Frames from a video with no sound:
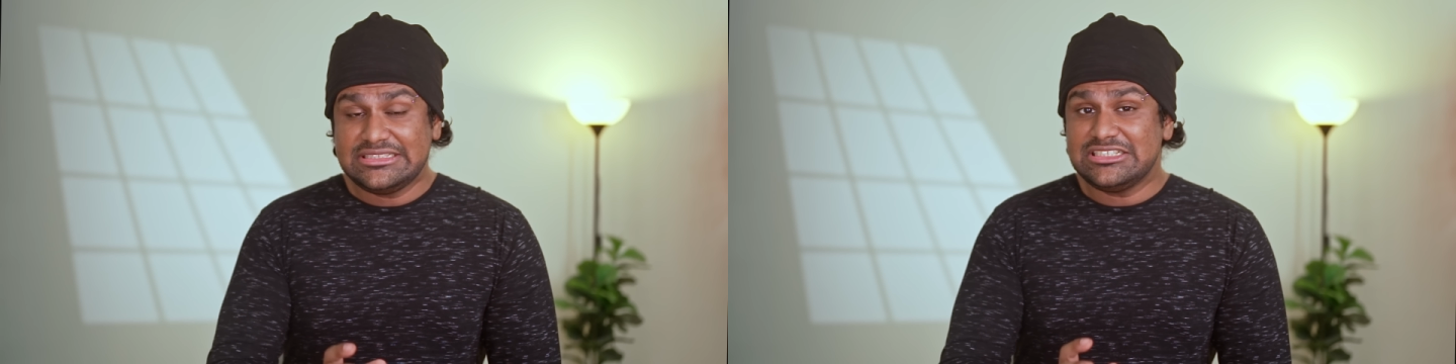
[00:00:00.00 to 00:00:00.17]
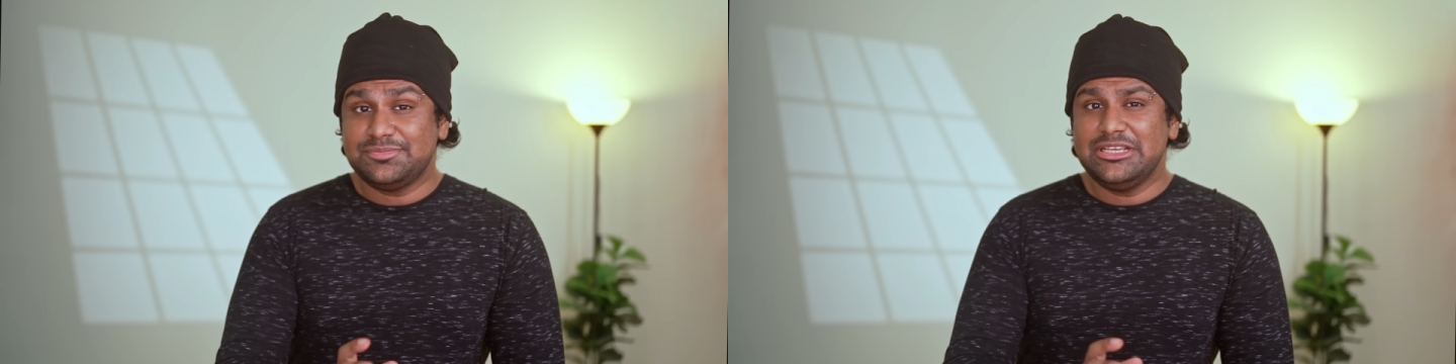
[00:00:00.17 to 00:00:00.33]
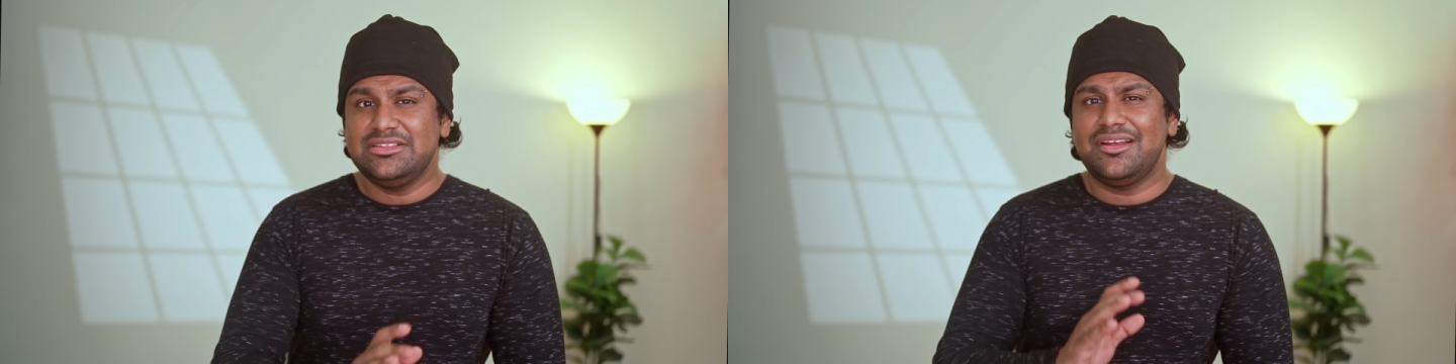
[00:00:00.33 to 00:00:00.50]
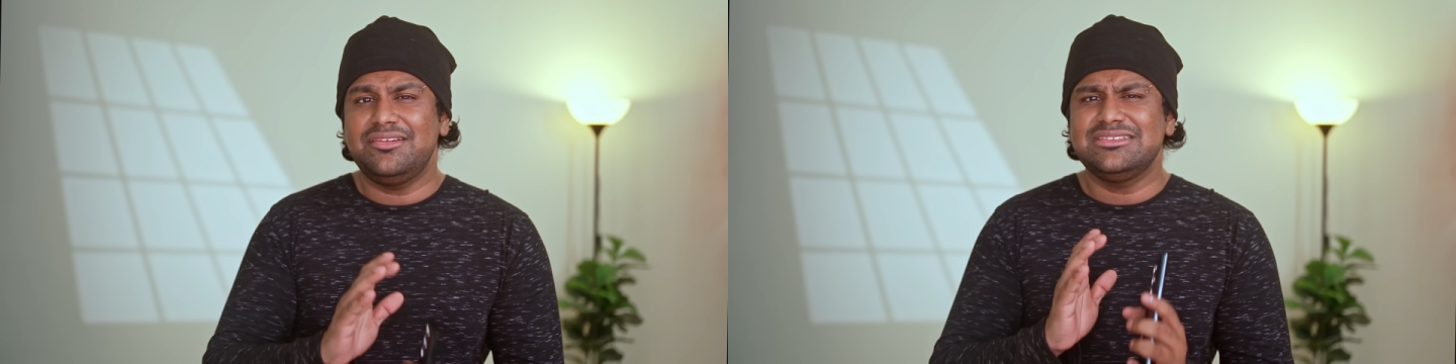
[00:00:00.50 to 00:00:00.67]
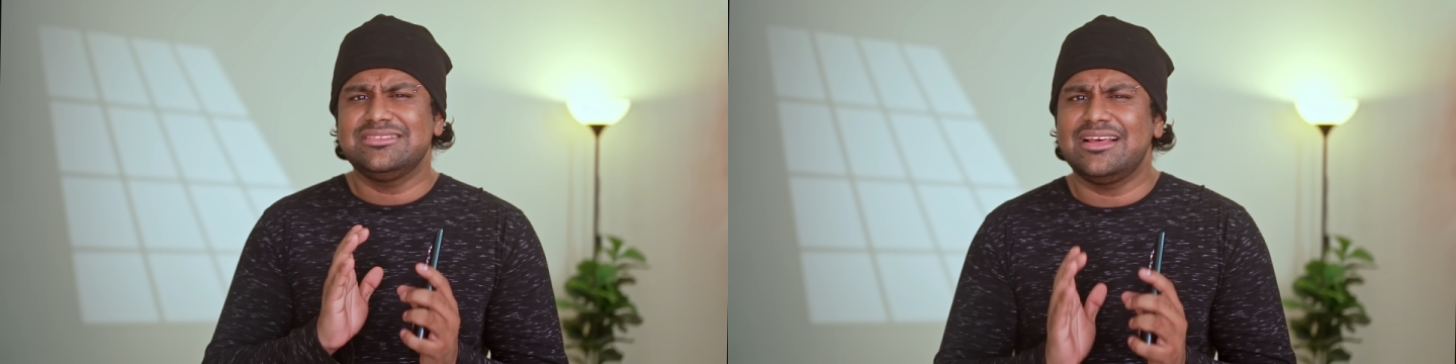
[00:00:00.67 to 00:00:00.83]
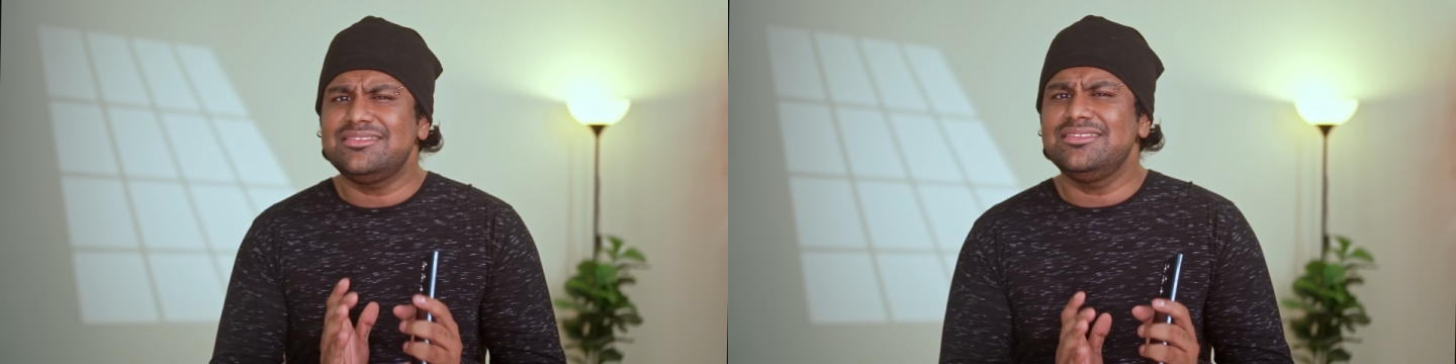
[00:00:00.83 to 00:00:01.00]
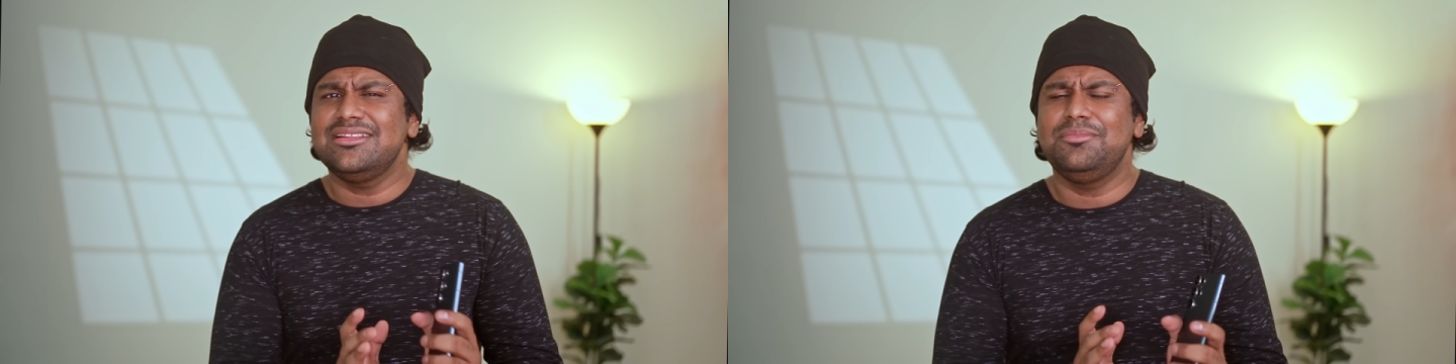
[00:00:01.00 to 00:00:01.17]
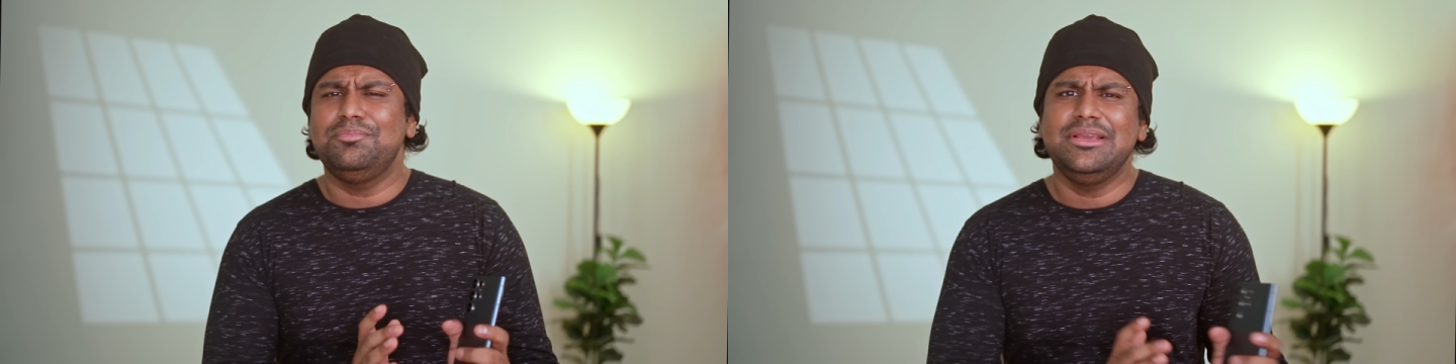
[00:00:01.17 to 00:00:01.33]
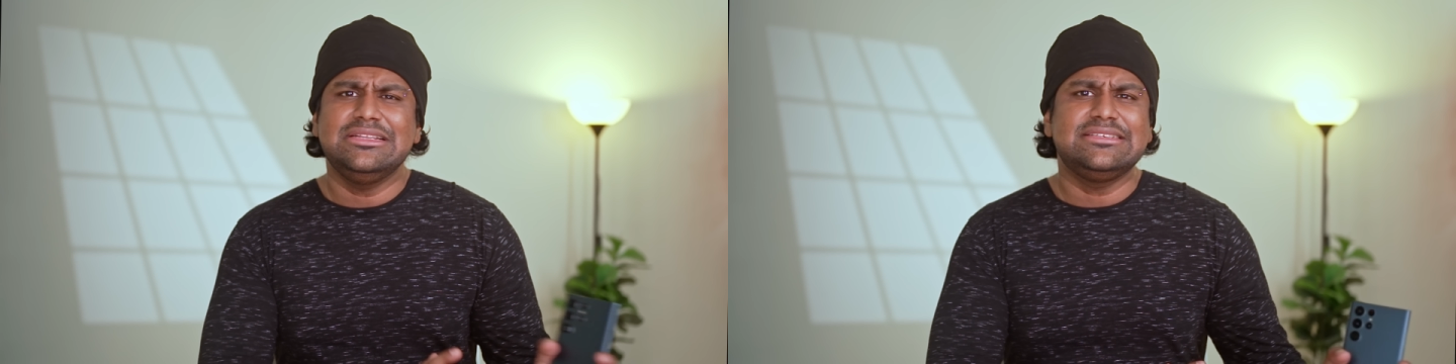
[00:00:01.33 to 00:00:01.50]
this mean there is nothing
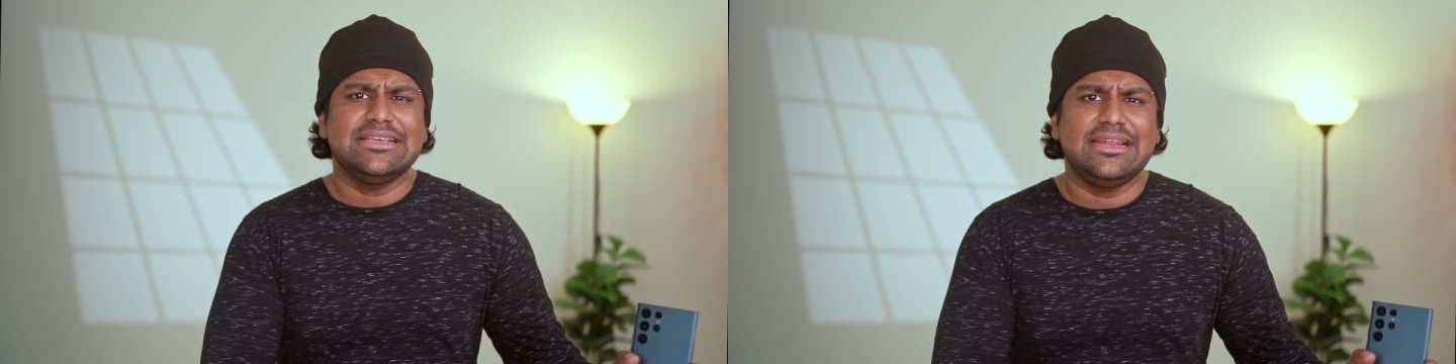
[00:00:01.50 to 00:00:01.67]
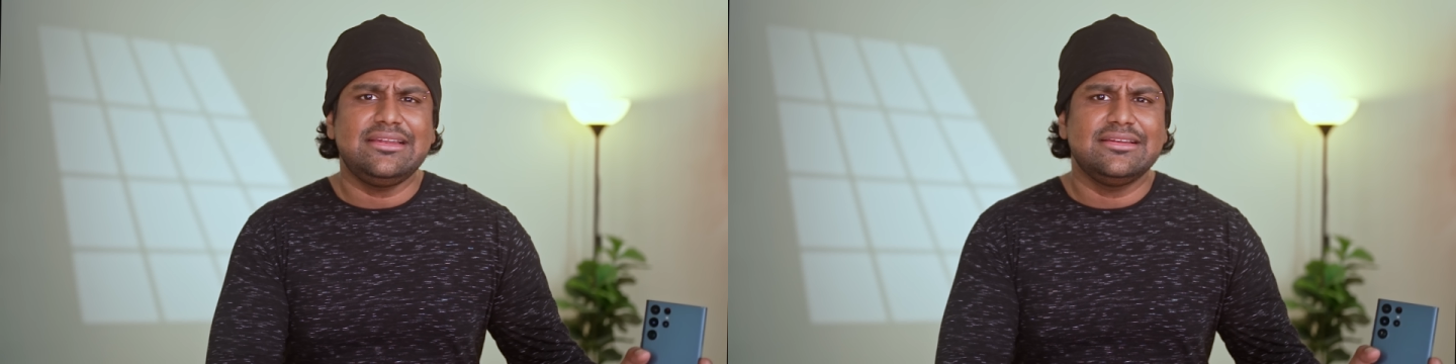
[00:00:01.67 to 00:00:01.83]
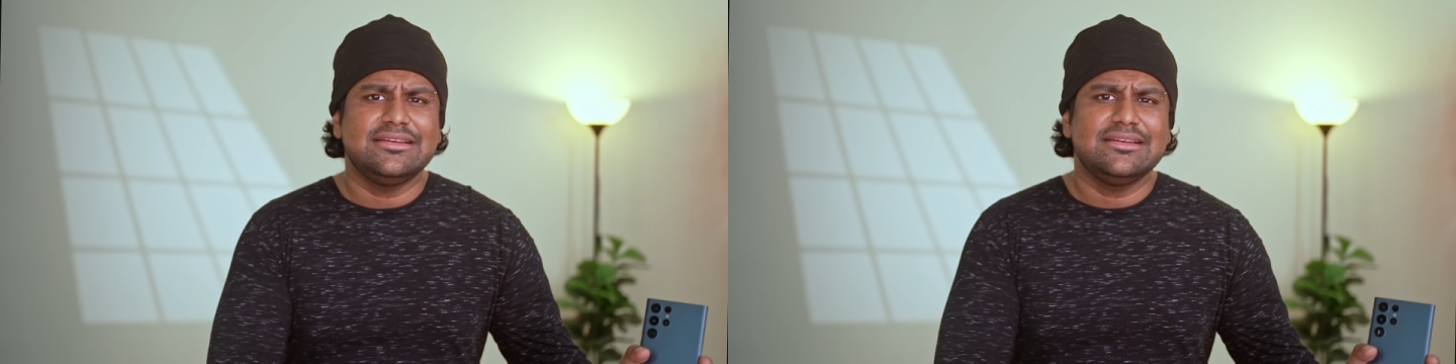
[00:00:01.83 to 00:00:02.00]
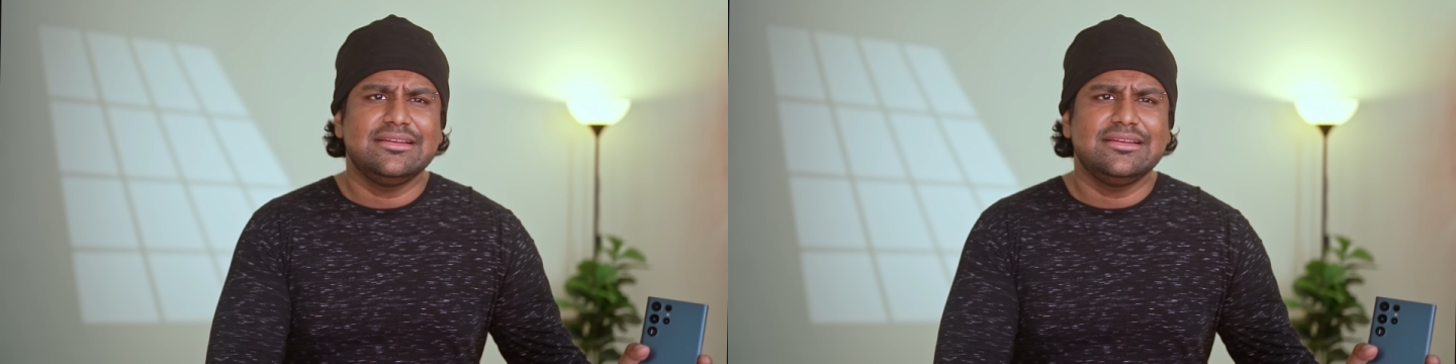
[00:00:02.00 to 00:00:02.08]
that beats it?